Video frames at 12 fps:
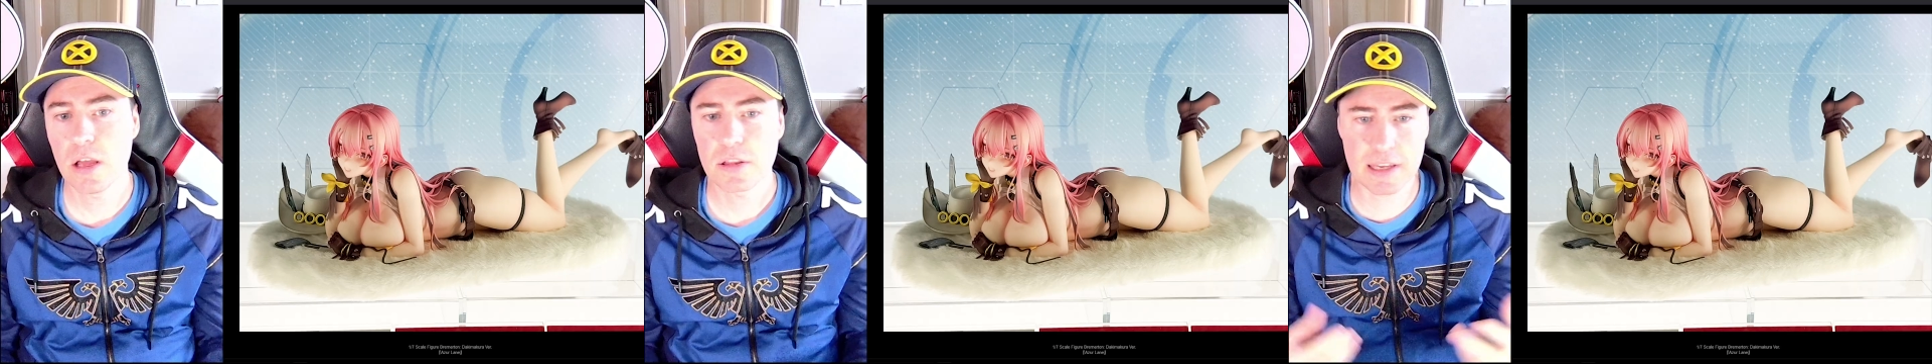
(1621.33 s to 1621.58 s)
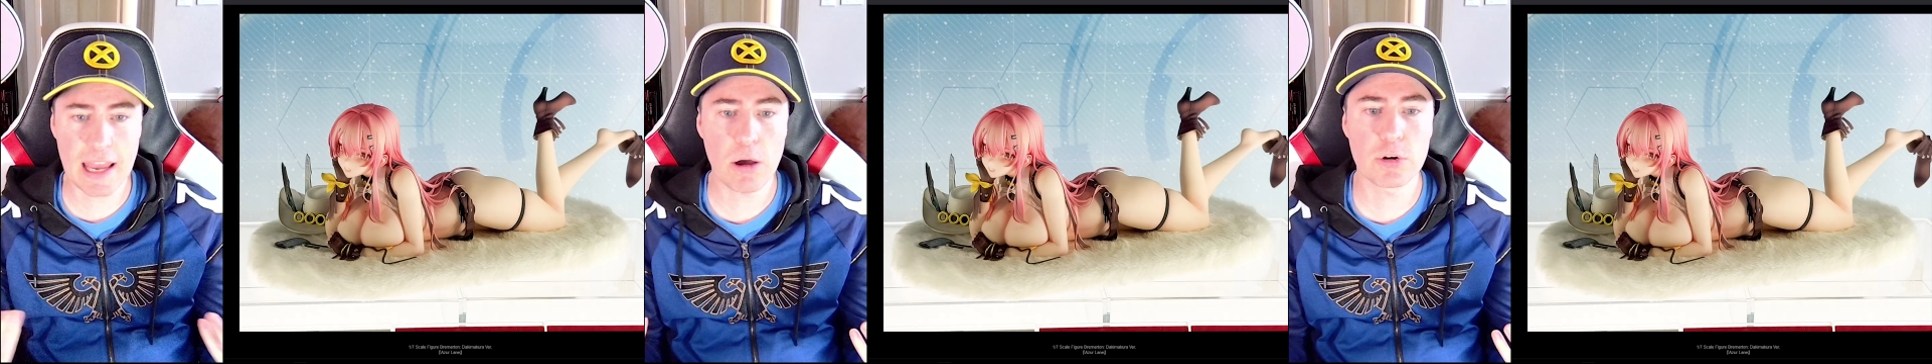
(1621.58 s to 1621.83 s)

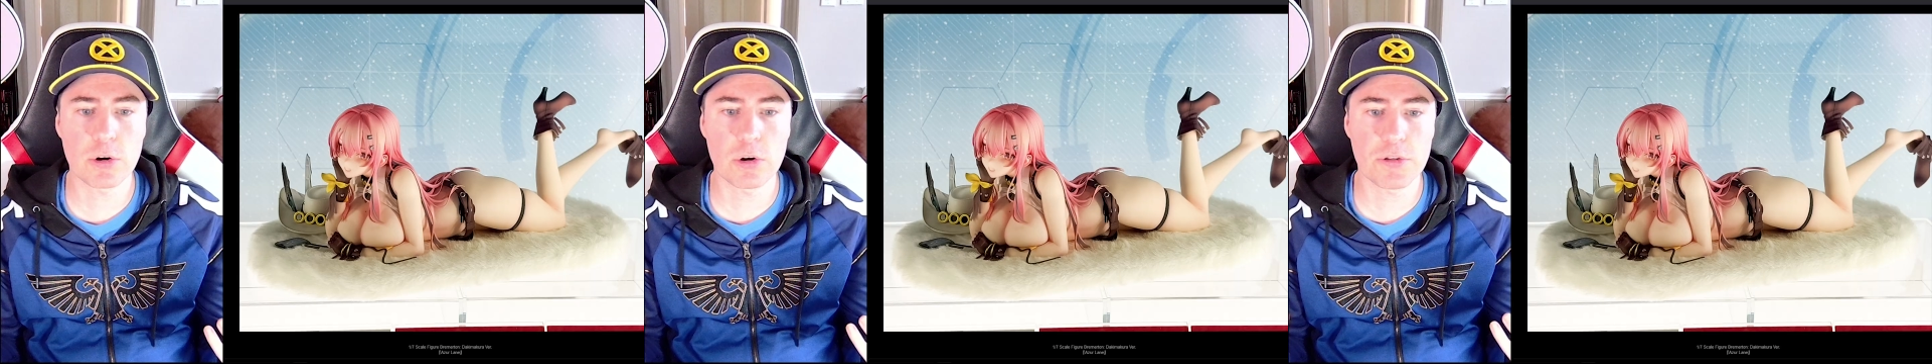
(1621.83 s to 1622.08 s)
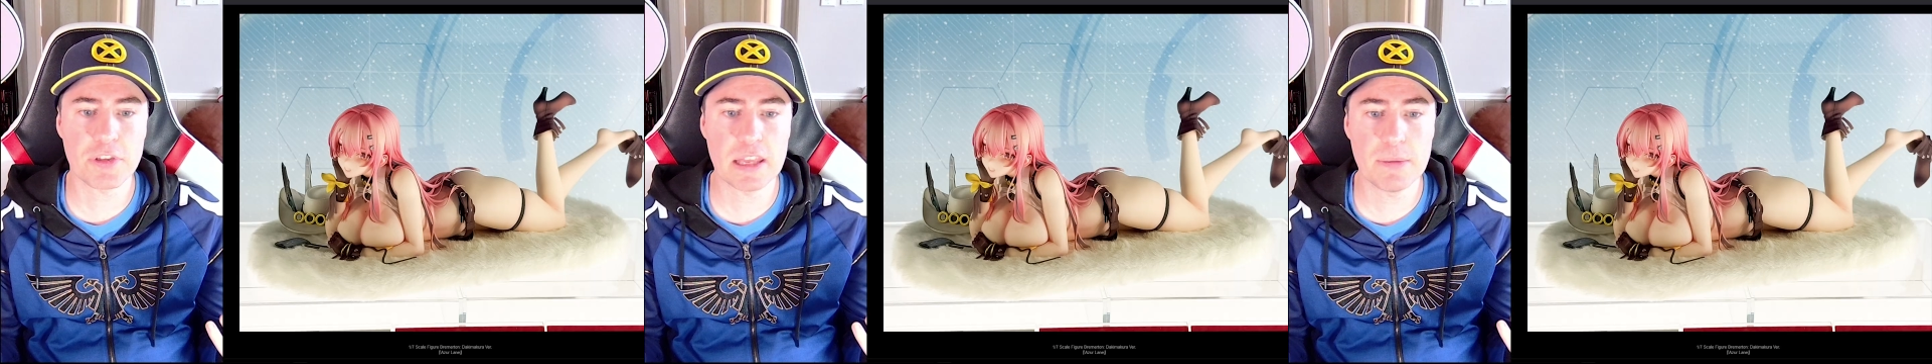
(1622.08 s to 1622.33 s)
The cowgirl
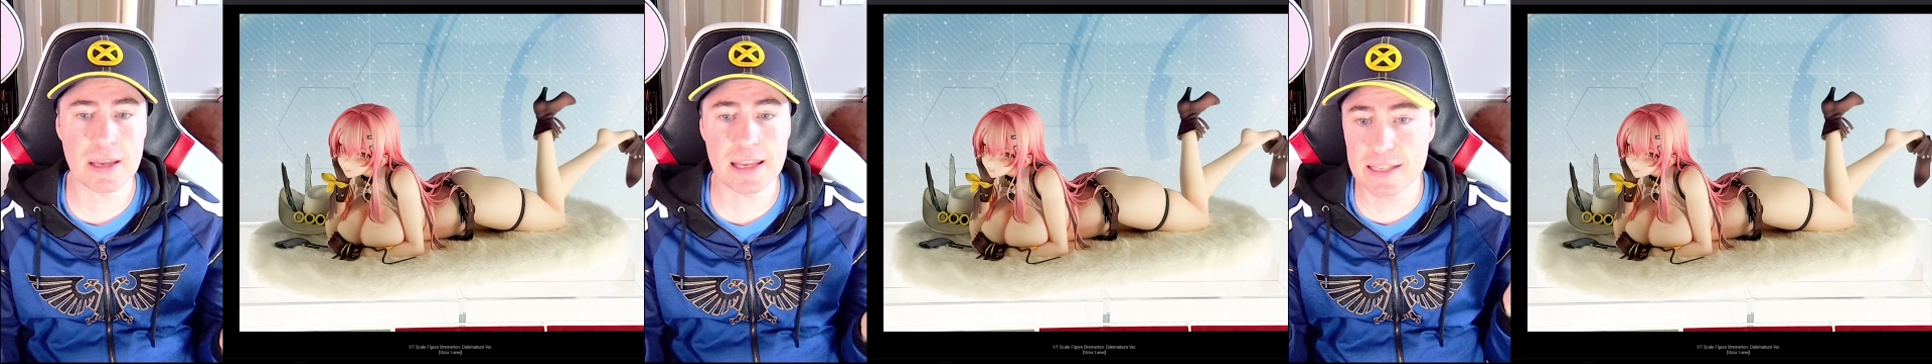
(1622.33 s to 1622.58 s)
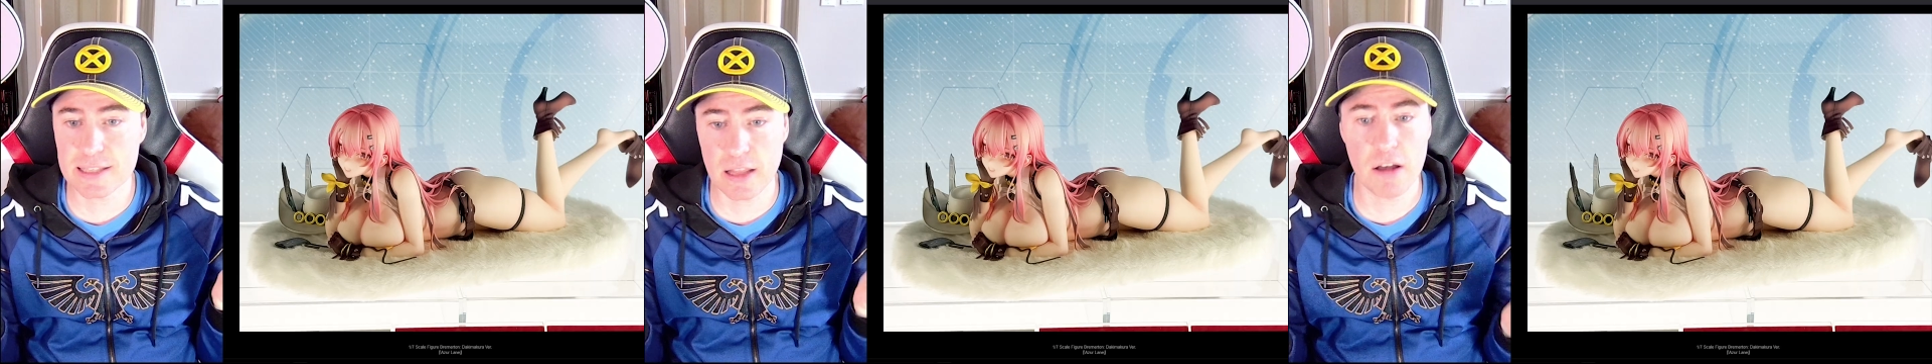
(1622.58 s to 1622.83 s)
theme
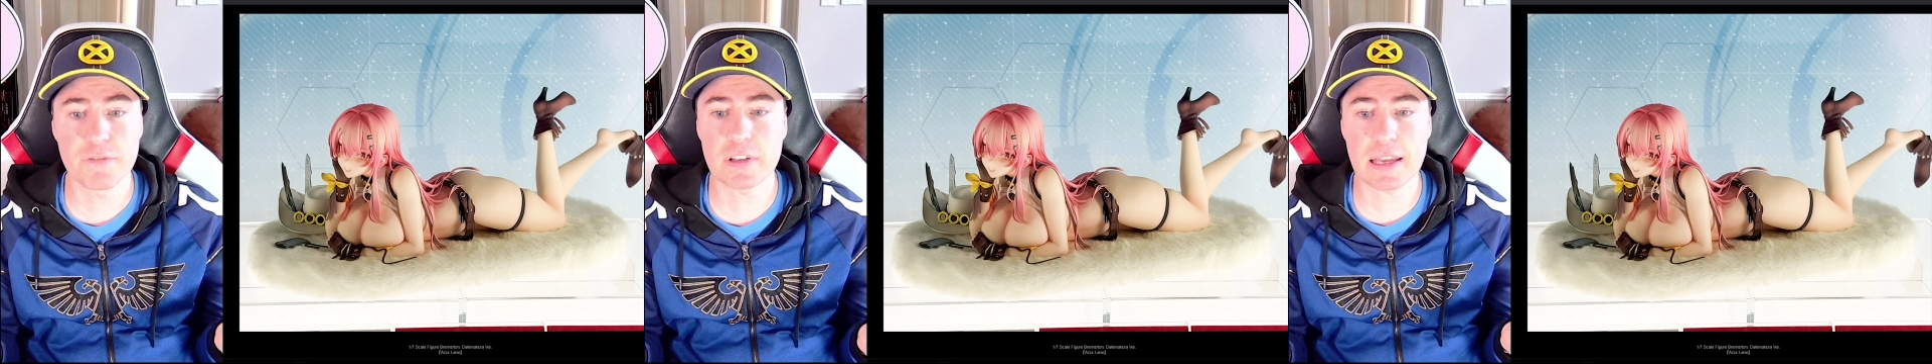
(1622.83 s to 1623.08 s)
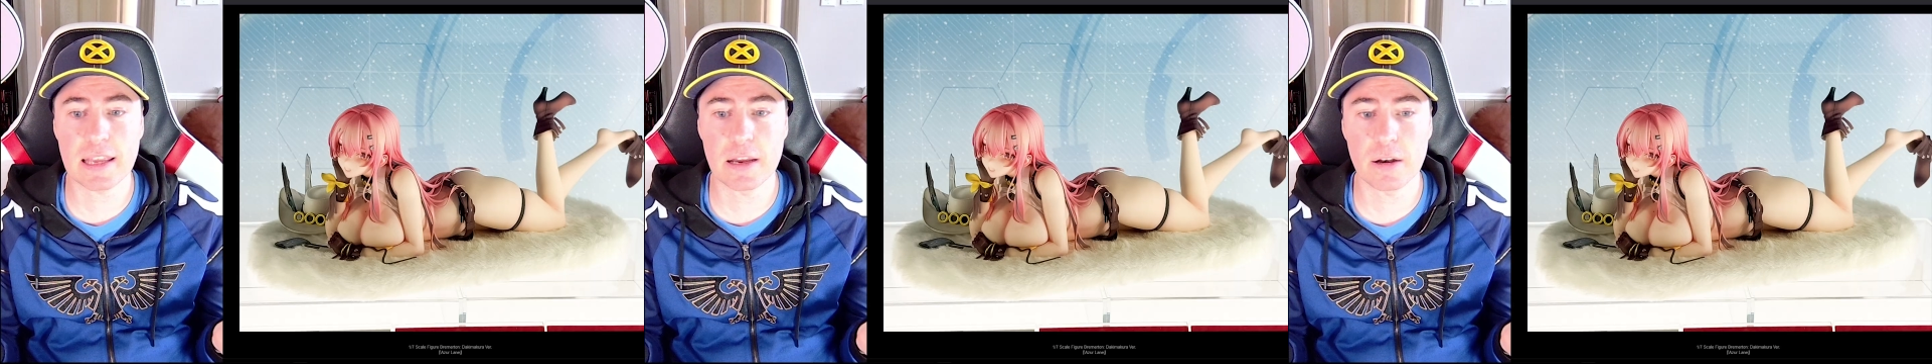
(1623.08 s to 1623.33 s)
is
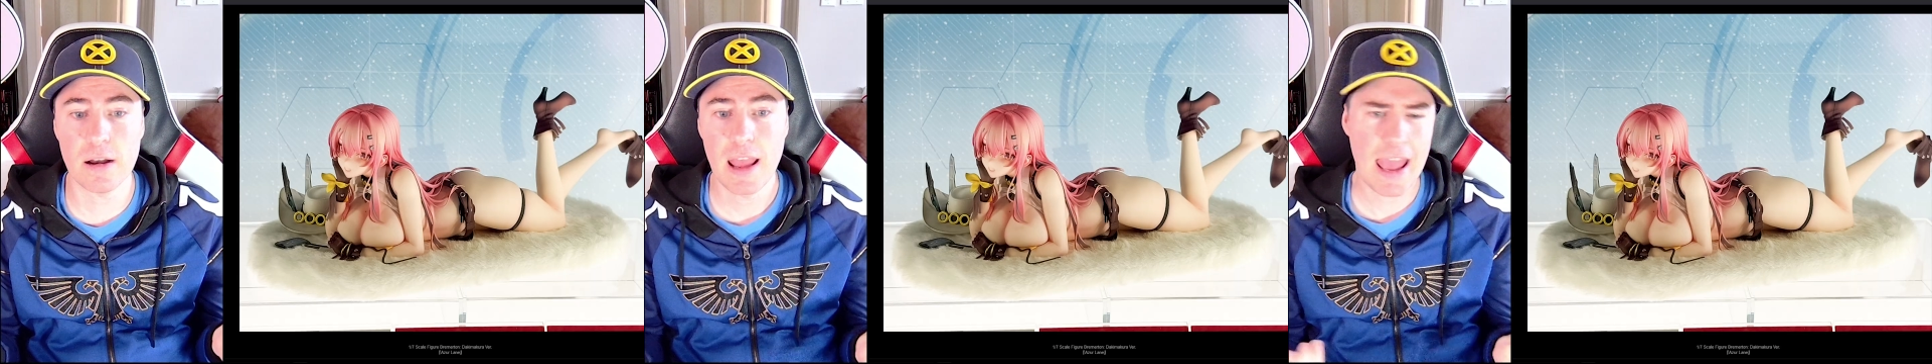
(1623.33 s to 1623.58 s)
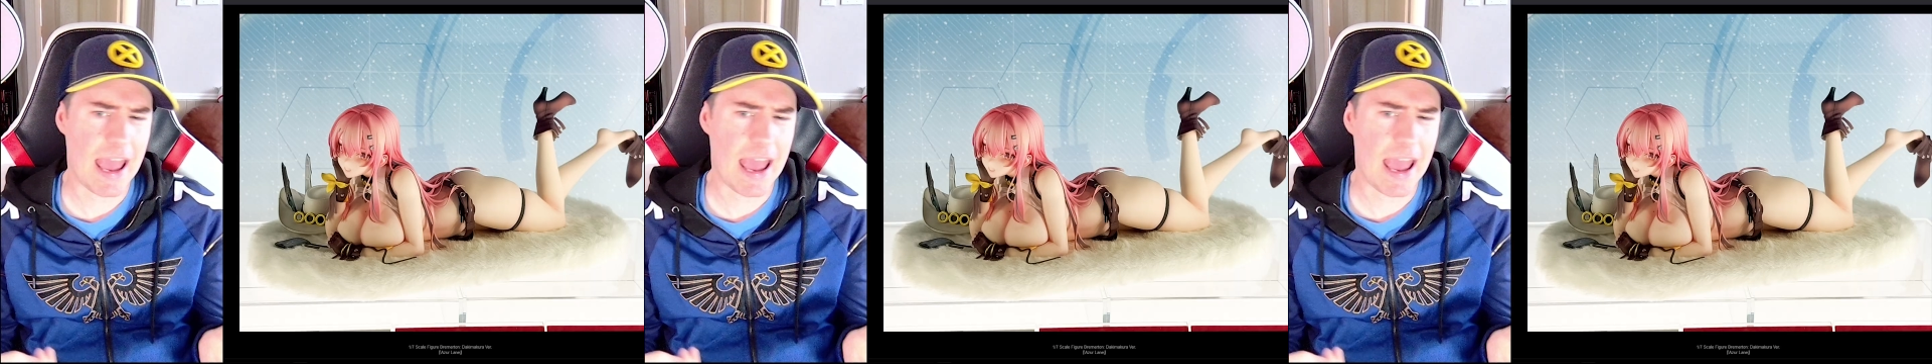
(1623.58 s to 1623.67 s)
lovely here,